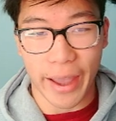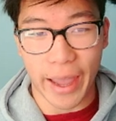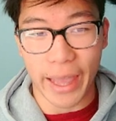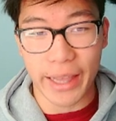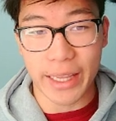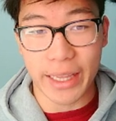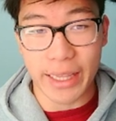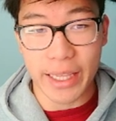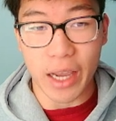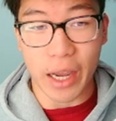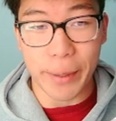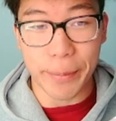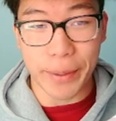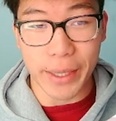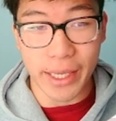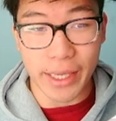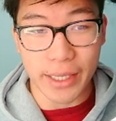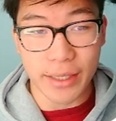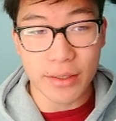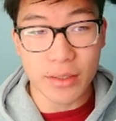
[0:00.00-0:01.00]
And then the
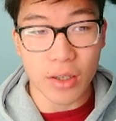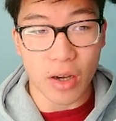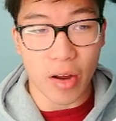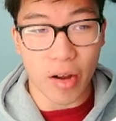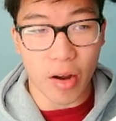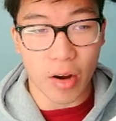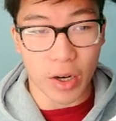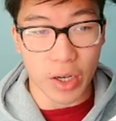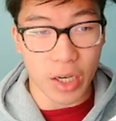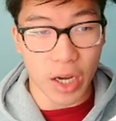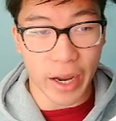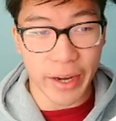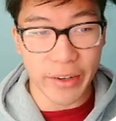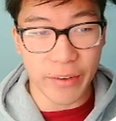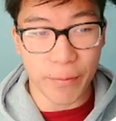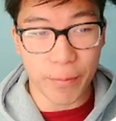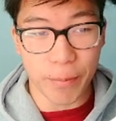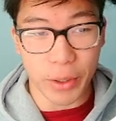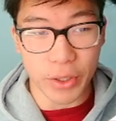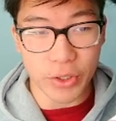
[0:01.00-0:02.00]
IPs are
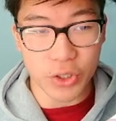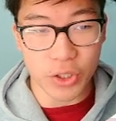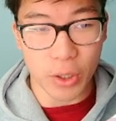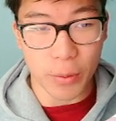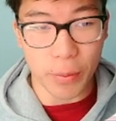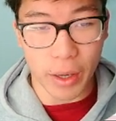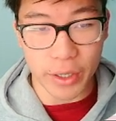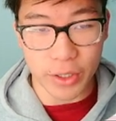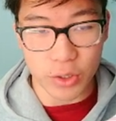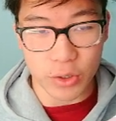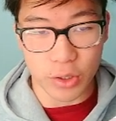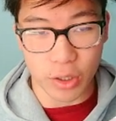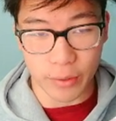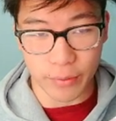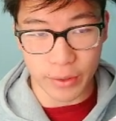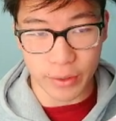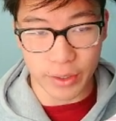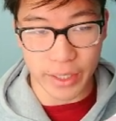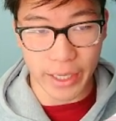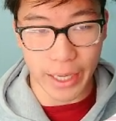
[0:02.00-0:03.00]
kind of bunched up on a
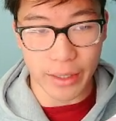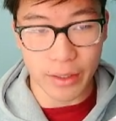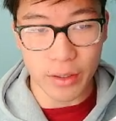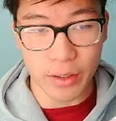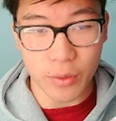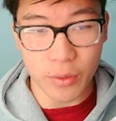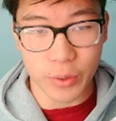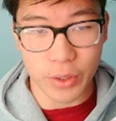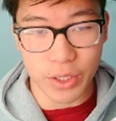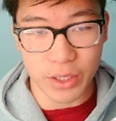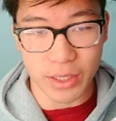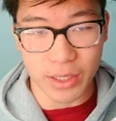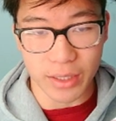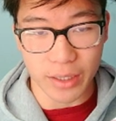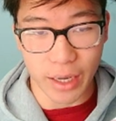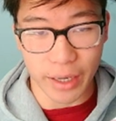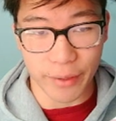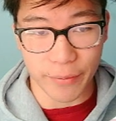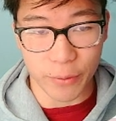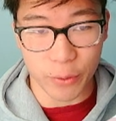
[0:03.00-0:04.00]
server together, which is this
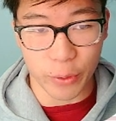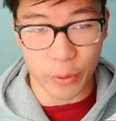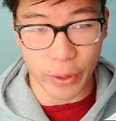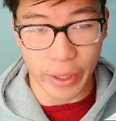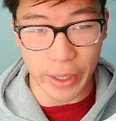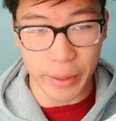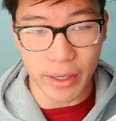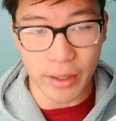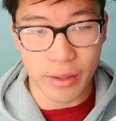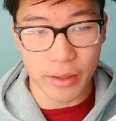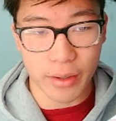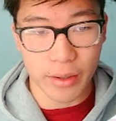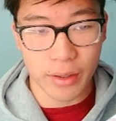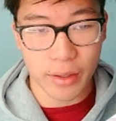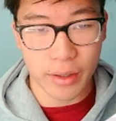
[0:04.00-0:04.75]
kind of gray bit.